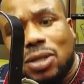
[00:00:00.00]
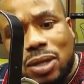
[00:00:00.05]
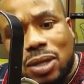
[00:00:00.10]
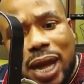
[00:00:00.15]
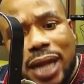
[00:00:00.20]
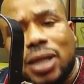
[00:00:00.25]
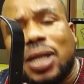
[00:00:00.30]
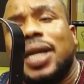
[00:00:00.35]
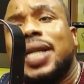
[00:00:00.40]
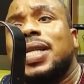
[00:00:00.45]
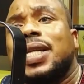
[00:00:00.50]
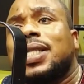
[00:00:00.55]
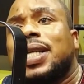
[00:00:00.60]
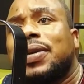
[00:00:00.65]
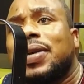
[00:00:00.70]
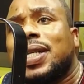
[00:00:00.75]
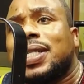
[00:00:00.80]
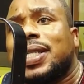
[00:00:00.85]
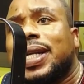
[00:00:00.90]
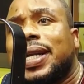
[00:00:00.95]
Attorney
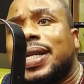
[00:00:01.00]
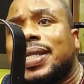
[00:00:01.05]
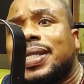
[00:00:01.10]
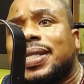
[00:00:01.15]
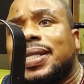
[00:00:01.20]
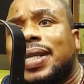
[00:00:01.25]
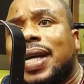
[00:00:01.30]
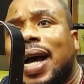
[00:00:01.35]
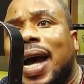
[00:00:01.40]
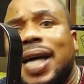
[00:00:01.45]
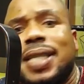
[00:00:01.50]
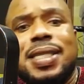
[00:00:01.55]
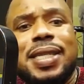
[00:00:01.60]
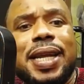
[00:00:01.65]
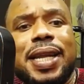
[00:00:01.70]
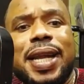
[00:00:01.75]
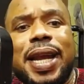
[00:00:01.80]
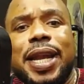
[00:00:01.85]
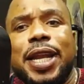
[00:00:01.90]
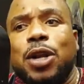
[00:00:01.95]
General said it. I
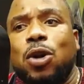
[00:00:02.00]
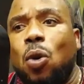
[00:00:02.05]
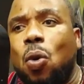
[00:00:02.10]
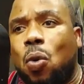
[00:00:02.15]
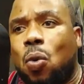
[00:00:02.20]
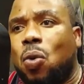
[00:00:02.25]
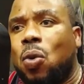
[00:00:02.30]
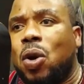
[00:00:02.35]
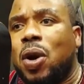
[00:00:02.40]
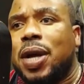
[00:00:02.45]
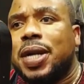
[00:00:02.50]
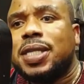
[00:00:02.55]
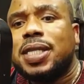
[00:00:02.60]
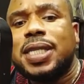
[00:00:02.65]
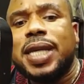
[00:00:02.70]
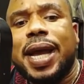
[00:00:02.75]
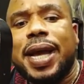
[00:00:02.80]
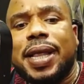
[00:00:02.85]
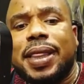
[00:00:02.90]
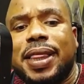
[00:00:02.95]
said they know.
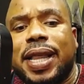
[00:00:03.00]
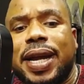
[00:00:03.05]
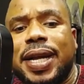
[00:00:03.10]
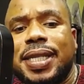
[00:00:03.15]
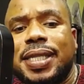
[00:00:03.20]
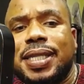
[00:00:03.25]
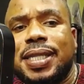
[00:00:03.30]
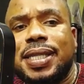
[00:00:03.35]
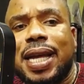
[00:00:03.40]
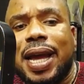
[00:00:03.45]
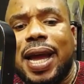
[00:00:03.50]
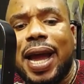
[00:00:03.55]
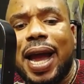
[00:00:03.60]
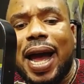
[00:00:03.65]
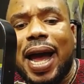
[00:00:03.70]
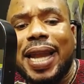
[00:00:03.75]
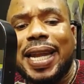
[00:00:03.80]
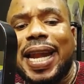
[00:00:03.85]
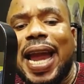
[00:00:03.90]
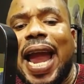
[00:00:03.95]
Say there is
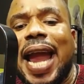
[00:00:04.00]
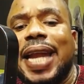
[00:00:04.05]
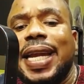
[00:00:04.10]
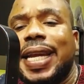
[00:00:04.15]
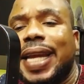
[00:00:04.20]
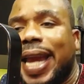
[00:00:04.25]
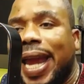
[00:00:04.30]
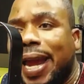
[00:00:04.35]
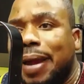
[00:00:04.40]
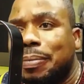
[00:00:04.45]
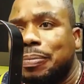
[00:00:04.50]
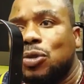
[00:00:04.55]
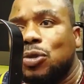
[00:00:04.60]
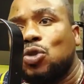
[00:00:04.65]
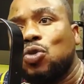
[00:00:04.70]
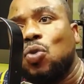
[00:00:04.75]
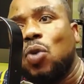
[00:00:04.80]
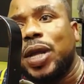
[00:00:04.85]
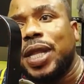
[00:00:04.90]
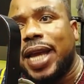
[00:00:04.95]
an end game to
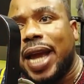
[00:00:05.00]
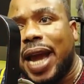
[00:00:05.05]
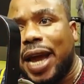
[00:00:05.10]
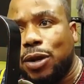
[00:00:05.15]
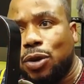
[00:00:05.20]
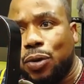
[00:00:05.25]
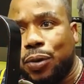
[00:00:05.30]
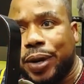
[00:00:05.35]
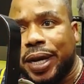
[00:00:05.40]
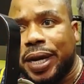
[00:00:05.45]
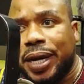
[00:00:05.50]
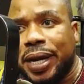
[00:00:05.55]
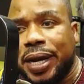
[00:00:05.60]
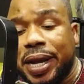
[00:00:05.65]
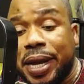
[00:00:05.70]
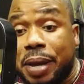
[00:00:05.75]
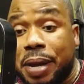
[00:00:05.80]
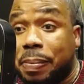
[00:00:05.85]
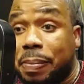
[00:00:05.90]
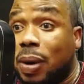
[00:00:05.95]
what they are doing.
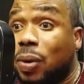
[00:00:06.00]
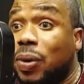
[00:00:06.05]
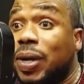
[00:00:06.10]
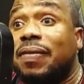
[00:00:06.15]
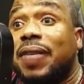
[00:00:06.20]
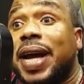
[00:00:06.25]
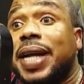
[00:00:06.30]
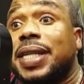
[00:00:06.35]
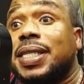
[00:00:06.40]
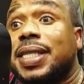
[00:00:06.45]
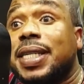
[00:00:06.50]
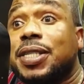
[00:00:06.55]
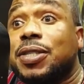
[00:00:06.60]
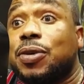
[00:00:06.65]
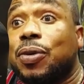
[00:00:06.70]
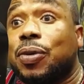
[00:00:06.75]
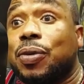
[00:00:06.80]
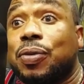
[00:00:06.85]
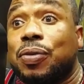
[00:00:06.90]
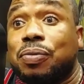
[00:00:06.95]
But whatever it is,
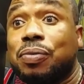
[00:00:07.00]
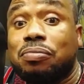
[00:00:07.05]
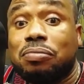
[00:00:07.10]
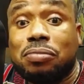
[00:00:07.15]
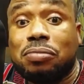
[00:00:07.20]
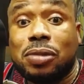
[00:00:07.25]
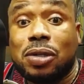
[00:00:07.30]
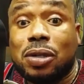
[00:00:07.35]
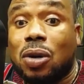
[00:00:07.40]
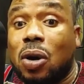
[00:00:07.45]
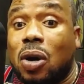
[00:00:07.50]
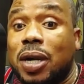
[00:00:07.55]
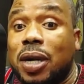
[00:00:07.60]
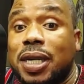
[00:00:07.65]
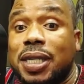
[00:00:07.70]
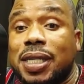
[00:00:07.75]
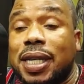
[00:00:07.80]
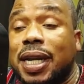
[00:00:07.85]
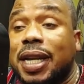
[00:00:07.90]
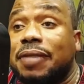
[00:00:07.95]
no. God
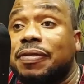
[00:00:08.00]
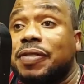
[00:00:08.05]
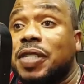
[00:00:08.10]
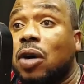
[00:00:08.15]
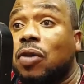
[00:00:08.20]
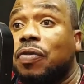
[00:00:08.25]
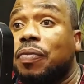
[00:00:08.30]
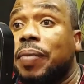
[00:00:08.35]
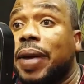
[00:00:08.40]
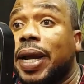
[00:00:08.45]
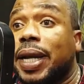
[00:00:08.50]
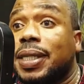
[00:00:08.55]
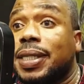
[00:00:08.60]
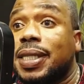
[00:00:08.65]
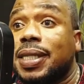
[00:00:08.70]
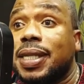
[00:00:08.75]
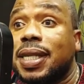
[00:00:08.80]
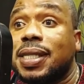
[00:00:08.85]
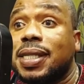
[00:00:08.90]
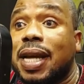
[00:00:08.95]
is the lifter of men. It
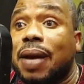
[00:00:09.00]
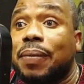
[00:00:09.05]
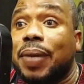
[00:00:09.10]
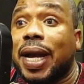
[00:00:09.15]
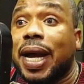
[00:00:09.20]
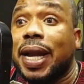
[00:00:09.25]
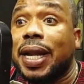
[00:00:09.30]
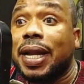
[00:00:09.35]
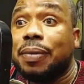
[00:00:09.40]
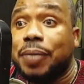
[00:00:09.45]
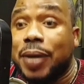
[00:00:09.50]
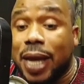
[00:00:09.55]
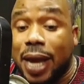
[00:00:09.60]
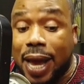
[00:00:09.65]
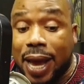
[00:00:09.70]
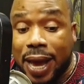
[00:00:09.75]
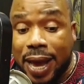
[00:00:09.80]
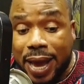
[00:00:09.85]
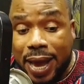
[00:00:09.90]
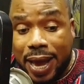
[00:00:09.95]
is say Amika
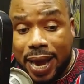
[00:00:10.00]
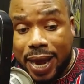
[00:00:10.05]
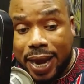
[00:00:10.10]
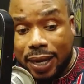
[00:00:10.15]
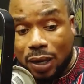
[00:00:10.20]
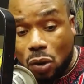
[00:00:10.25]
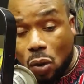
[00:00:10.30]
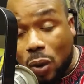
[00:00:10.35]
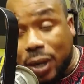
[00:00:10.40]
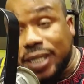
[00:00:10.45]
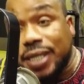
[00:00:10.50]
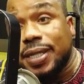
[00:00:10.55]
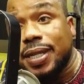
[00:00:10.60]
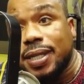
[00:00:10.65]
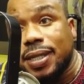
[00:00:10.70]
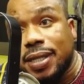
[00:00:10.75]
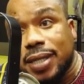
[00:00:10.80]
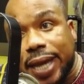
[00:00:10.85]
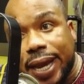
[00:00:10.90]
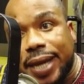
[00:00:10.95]
Debia. And
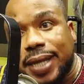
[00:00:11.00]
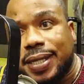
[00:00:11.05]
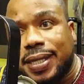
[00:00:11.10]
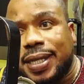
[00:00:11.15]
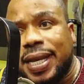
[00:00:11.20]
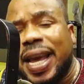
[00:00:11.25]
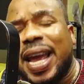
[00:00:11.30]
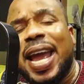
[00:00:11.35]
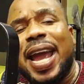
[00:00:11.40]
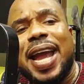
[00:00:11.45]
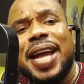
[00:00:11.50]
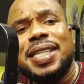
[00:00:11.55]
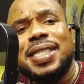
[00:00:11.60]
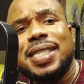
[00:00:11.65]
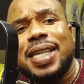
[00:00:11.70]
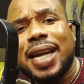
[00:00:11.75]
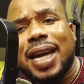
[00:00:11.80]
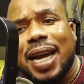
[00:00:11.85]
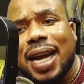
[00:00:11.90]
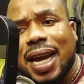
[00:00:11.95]
Kwesi's case, it's
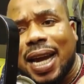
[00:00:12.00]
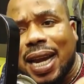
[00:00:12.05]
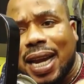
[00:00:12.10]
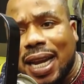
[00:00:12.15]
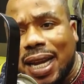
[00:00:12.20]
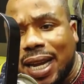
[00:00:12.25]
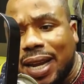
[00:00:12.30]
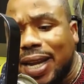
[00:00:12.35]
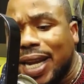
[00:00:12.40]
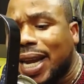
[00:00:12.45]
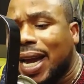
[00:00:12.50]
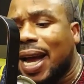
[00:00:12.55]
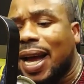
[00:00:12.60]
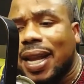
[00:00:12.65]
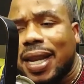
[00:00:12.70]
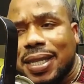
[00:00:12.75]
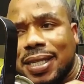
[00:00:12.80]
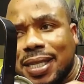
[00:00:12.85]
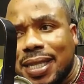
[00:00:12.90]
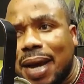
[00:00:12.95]
a
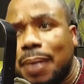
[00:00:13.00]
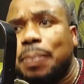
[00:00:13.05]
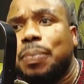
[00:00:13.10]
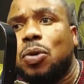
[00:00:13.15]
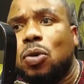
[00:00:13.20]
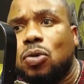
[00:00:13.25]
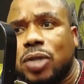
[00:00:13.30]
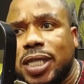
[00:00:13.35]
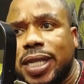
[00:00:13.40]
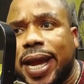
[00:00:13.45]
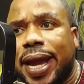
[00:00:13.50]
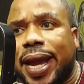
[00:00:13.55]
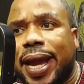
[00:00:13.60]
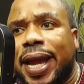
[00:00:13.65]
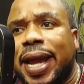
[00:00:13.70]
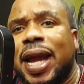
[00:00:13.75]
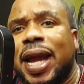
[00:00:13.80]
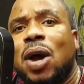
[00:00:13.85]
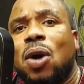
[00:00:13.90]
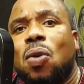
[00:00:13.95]
clinical example, say,
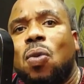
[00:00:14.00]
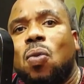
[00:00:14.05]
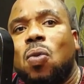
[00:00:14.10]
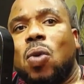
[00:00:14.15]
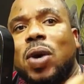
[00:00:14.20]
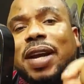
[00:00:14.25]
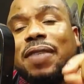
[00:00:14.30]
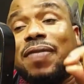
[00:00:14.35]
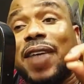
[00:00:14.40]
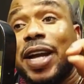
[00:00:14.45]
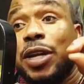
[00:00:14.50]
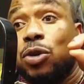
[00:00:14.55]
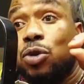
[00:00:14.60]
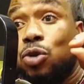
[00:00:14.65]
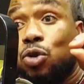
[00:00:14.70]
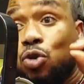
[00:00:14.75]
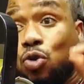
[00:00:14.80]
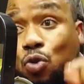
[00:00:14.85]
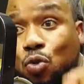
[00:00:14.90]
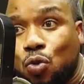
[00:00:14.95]
whatever you
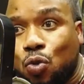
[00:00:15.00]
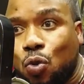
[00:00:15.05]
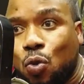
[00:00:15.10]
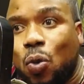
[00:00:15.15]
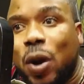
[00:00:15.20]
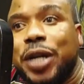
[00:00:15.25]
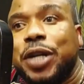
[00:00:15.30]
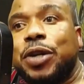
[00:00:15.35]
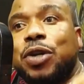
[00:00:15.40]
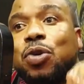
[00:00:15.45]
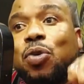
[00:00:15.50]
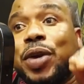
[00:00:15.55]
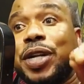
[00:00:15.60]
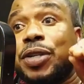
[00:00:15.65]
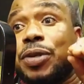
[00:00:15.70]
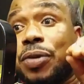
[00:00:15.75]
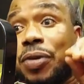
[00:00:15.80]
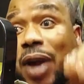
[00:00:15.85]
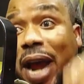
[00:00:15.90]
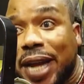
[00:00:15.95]
do, when you do
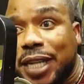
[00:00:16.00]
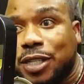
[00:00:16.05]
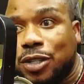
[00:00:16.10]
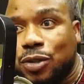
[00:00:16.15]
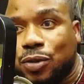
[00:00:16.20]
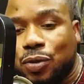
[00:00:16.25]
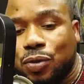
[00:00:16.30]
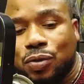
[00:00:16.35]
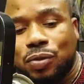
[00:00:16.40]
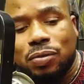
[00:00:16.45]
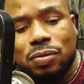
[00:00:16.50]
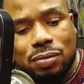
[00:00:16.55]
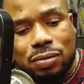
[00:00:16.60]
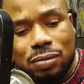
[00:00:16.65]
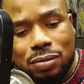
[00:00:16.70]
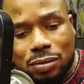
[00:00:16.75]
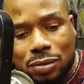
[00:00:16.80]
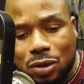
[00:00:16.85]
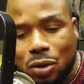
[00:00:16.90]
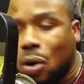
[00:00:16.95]
it right, you know,
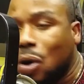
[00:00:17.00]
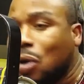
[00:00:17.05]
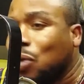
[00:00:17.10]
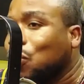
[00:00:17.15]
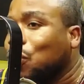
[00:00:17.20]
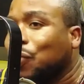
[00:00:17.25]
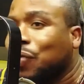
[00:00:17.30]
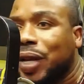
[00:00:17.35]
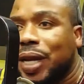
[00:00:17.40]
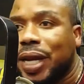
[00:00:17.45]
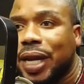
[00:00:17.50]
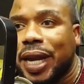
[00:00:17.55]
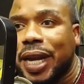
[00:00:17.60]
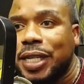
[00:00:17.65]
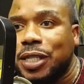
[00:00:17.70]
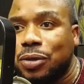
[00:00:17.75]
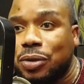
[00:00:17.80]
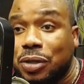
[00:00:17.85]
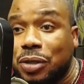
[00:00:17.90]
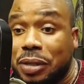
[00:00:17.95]
God will
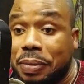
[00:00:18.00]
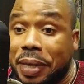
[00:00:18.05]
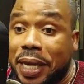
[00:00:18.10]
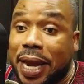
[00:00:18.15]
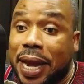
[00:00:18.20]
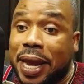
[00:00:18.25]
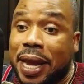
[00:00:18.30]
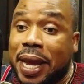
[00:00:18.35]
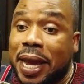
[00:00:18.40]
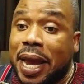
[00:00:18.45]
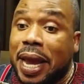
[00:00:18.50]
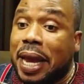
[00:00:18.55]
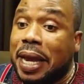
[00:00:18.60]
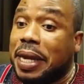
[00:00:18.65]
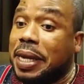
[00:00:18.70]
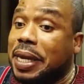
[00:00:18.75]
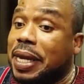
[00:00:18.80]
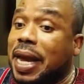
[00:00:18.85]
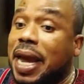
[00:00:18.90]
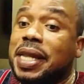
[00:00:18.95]
vindicate you.
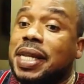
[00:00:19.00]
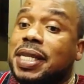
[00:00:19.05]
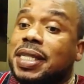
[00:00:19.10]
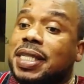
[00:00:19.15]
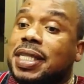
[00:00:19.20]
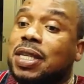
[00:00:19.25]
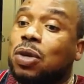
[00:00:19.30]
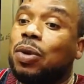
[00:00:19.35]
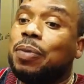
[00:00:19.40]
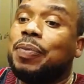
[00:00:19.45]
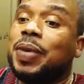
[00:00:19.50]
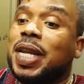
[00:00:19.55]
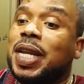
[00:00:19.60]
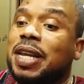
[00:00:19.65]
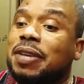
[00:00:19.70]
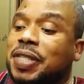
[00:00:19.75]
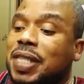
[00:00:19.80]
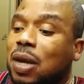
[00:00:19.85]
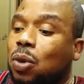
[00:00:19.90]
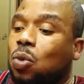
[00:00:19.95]
In the NDC, we
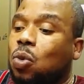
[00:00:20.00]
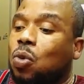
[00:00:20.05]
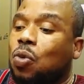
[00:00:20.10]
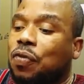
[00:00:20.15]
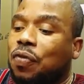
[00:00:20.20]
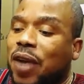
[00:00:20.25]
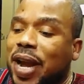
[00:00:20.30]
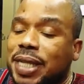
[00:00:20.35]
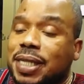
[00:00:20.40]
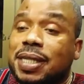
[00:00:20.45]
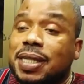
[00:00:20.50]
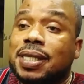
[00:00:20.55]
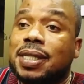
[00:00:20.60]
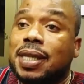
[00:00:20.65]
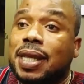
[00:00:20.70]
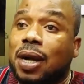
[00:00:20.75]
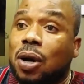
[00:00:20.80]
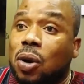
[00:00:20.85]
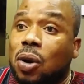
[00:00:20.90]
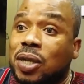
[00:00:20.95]
believe, say, we'll fight it in
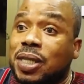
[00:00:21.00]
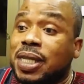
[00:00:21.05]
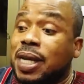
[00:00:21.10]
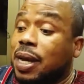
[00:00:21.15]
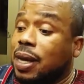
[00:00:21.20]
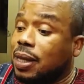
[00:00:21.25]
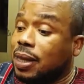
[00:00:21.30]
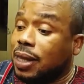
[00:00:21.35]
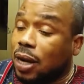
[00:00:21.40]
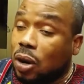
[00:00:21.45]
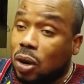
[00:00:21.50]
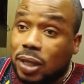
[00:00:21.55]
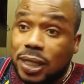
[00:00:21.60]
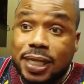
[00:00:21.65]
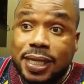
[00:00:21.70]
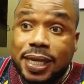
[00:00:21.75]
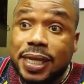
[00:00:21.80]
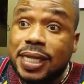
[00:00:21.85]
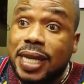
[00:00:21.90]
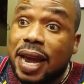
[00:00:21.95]
the court. The court
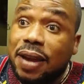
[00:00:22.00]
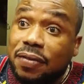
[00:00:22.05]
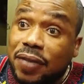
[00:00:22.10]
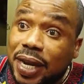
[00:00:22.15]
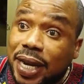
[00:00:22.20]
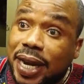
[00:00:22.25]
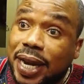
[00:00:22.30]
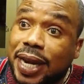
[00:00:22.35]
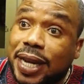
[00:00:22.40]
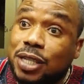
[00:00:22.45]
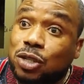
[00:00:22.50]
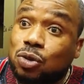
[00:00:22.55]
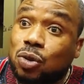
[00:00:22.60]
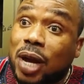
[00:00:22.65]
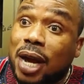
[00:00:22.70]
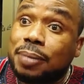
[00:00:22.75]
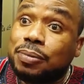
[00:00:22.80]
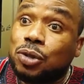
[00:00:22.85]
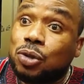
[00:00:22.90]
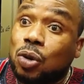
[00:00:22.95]
says every day he should
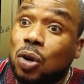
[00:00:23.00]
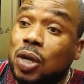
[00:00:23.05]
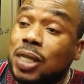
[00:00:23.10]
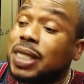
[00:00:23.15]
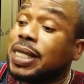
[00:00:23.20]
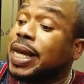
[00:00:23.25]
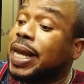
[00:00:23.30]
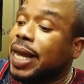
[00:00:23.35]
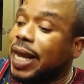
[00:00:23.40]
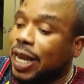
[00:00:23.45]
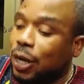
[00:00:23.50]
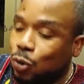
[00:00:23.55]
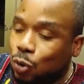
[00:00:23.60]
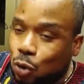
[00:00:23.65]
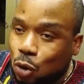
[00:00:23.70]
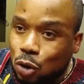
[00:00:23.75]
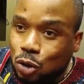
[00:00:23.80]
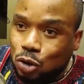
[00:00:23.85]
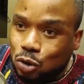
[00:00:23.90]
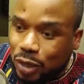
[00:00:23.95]
come to court. He will
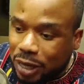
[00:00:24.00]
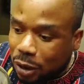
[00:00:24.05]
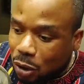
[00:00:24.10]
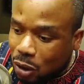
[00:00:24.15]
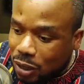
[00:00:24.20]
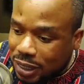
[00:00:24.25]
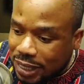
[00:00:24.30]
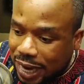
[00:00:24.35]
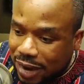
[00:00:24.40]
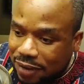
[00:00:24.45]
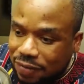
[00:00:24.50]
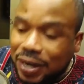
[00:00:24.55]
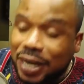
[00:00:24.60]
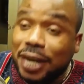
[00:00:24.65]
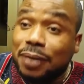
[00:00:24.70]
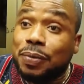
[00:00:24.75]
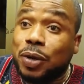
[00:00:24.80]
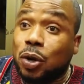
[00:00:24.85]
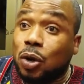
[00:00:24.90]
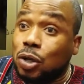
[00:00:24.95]
go to the court every
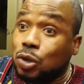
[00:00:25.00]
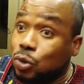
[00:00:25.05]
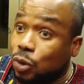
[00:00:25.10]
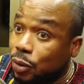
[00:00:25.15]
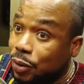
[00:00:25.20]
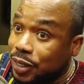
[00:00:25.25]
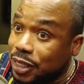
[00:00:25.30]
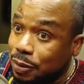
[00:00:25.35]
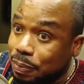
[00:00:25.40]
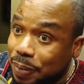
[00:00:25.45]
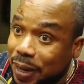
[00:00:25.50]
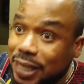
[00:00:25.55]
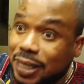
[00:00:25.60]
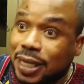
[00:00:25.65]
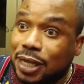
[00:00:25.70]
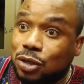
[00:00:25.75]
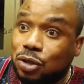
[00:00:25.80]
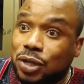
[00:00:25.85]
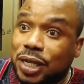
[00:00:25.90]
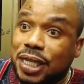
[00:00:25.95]
day because we respect
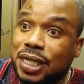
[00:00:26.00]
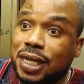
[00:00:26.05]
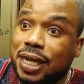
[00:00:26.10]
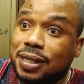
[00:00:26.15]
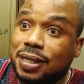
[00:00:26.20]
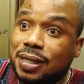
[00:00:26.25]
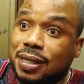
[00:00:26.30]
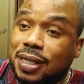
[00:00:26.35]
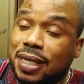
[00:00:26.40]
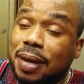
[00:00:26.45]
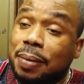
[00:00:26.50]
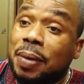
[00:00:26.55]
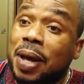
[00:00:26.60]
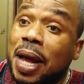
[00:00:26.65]
the judicial system.